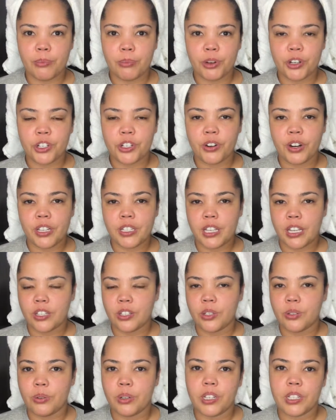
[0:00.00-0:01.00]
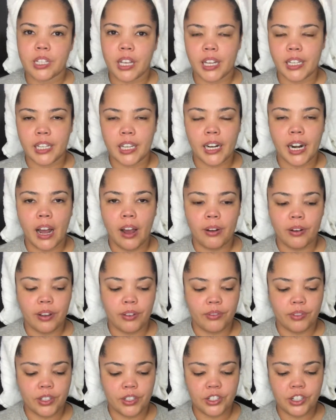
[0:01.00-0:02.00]
I moisturize as soon as I get out
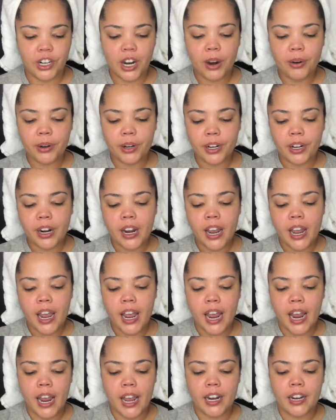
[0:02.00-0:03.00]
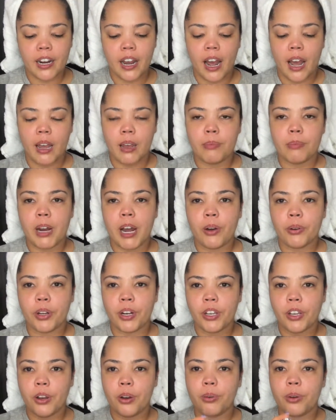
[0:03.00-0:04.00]
of the shower, and I am now
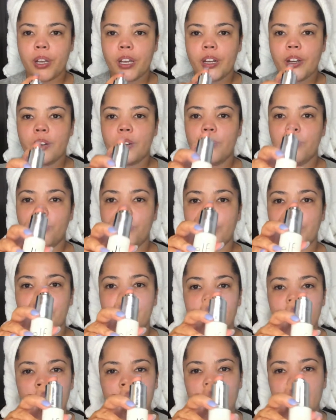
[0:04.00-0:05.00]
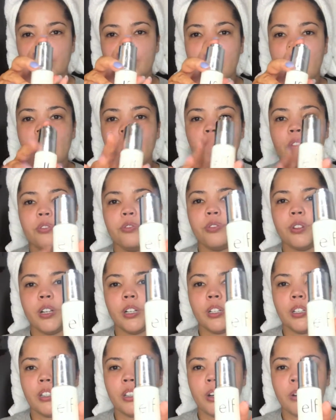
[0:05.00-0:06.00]
going to go in with the e.l.f.
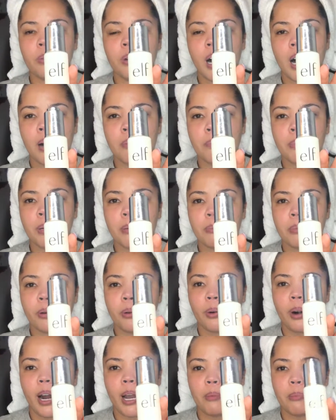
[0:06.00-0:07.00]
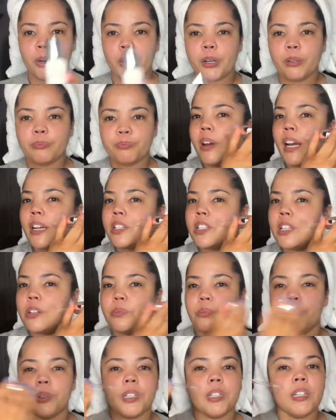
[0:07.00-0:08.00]
Glow Up Primer. I'm
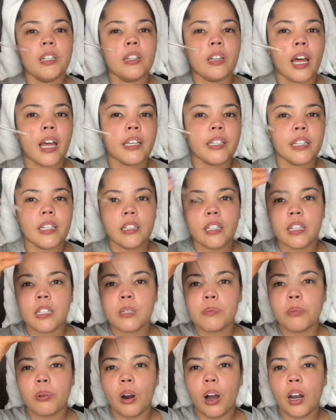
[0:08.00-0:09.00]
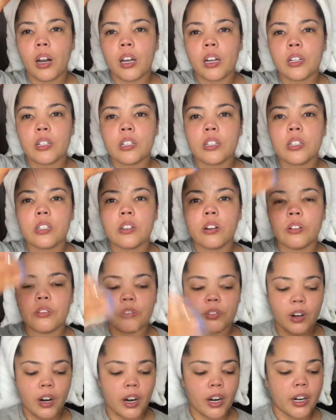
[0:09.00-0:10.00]
actually really liking this product so
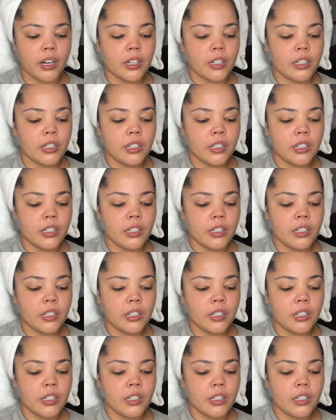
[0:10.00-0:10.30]
far.